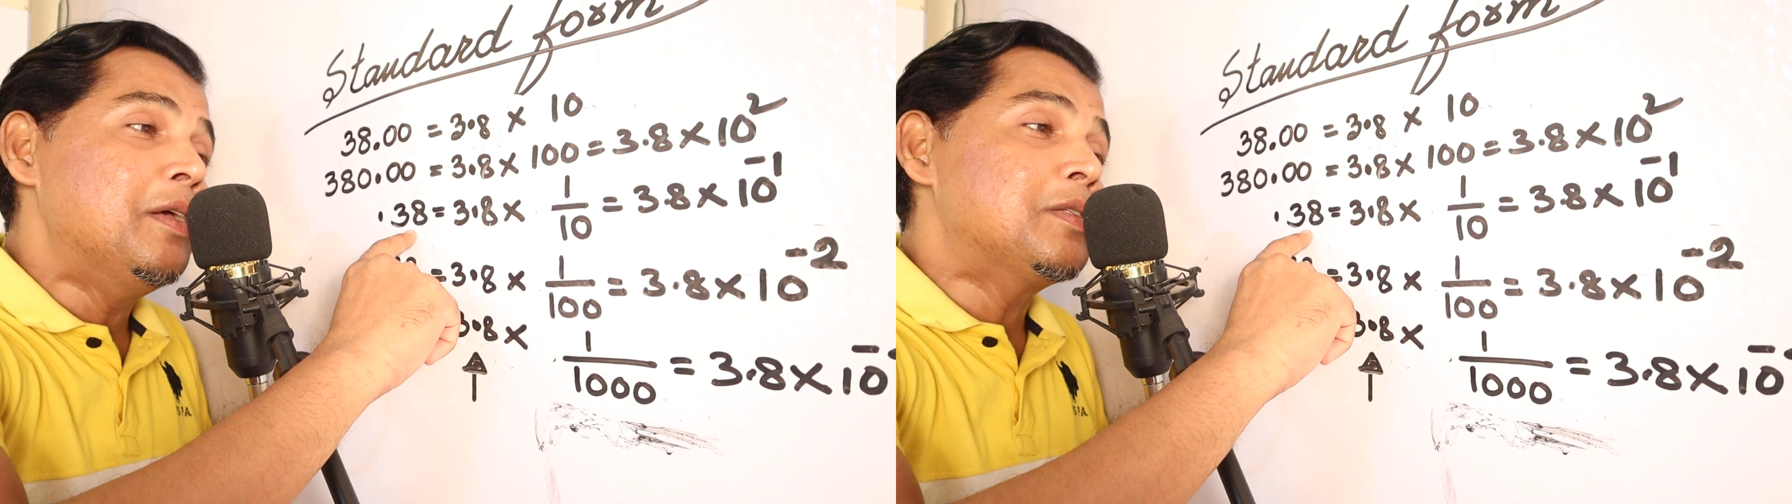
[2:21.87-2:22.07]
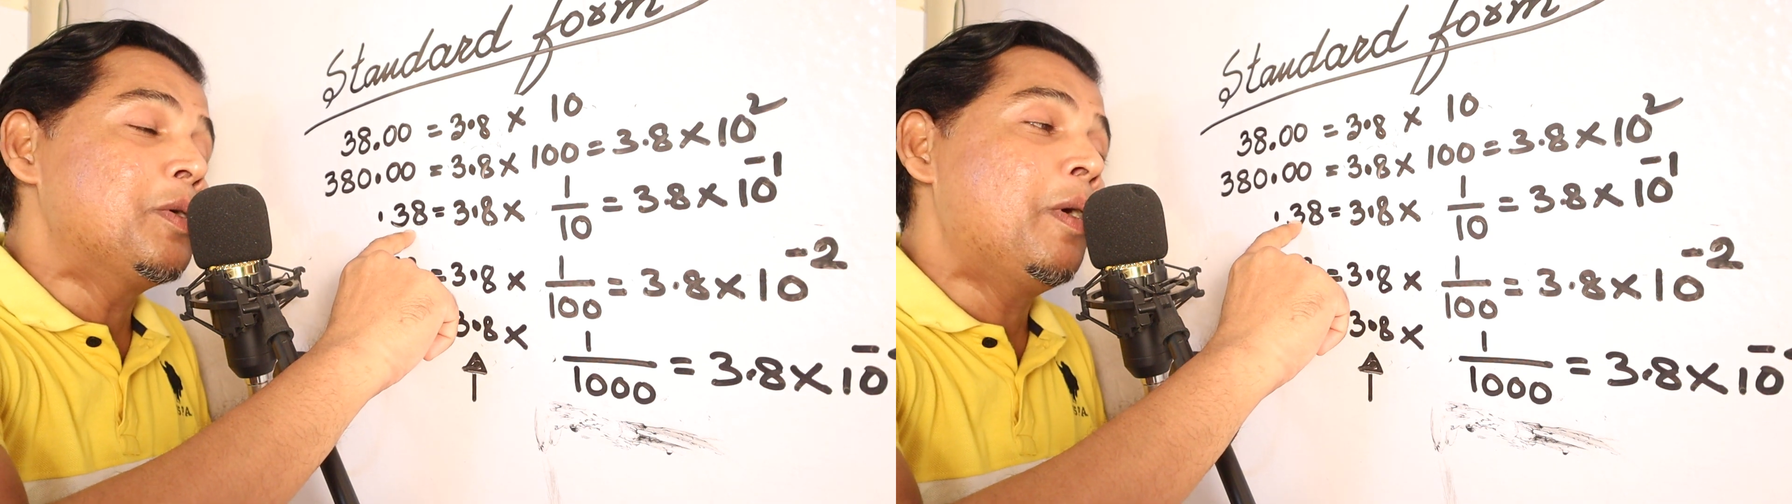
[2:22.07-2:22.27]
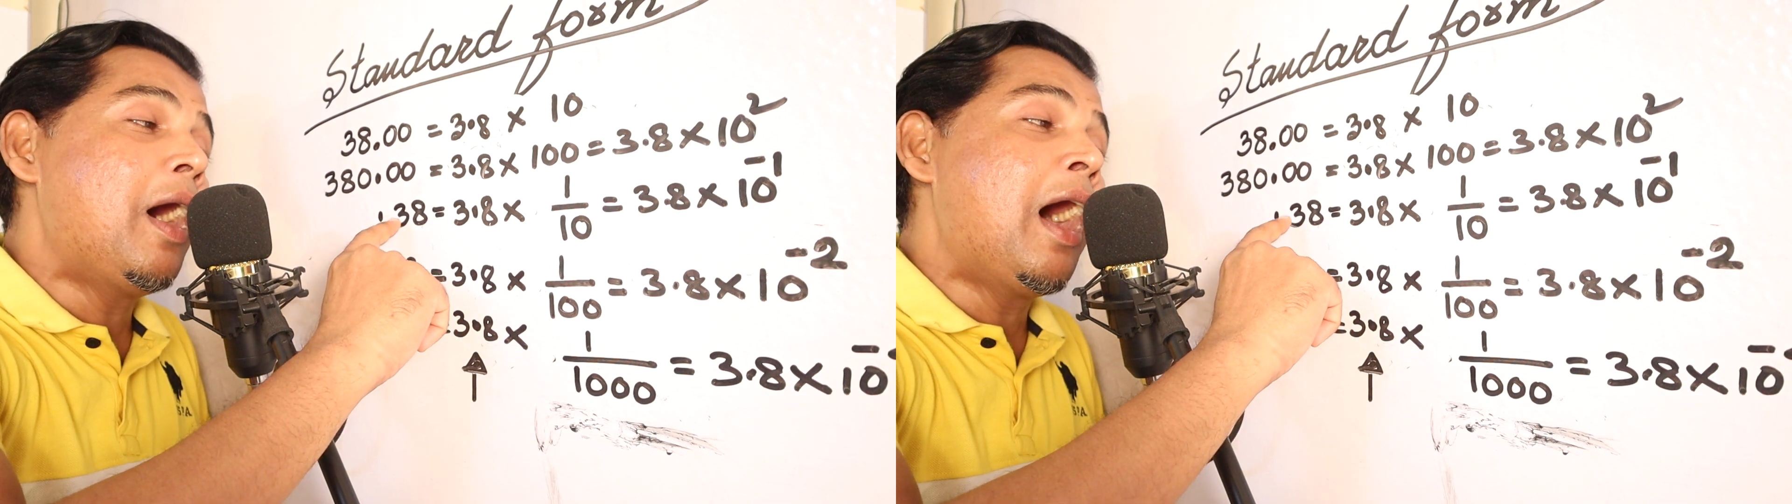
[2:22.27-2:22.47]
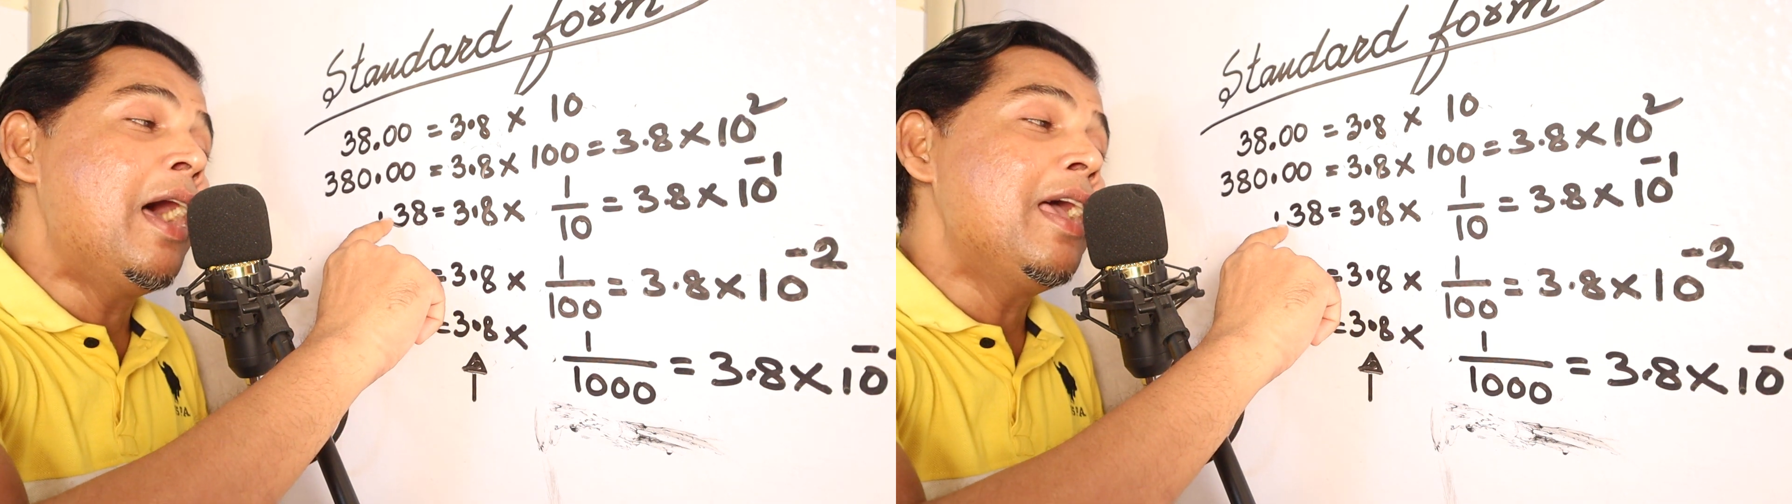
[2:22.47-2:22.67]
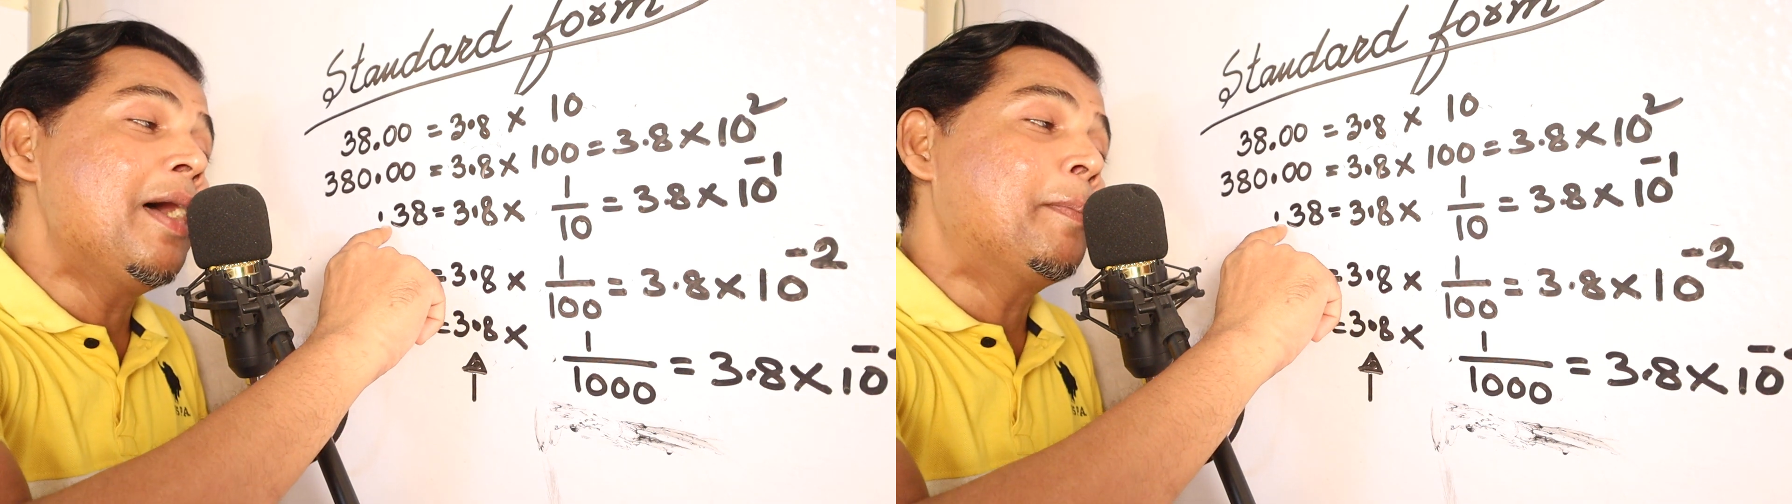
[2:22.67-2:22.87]
so
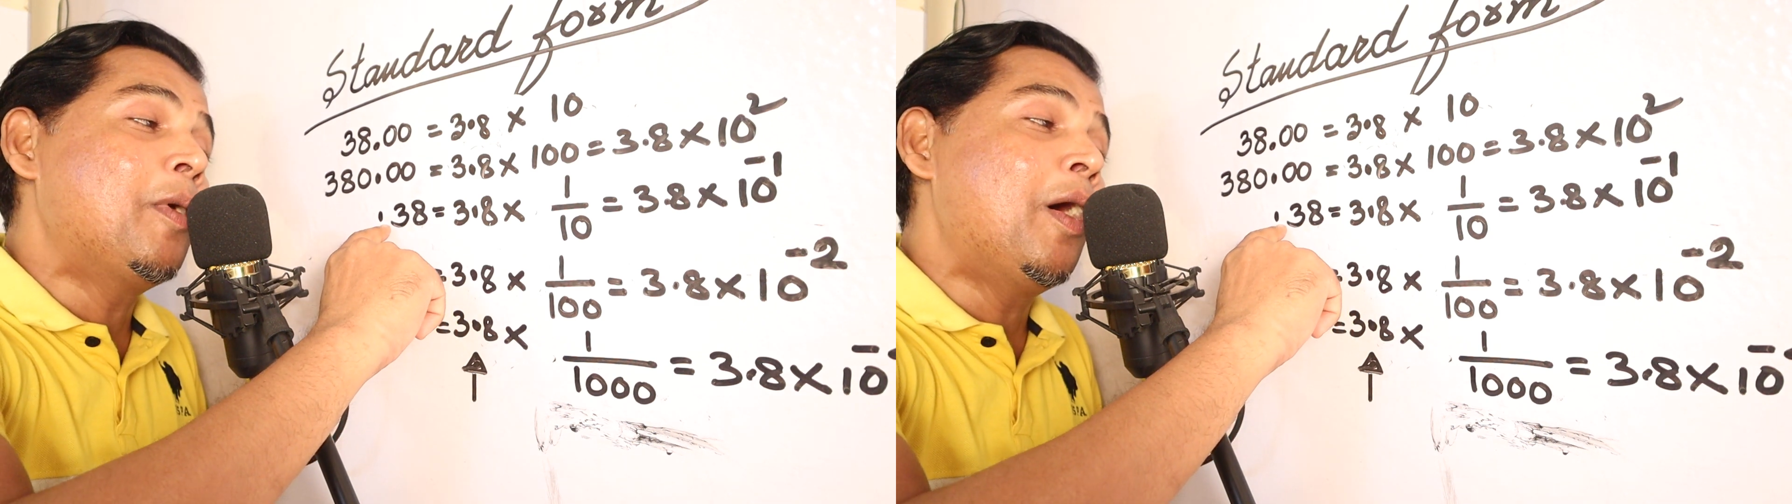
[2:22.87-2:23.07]
I have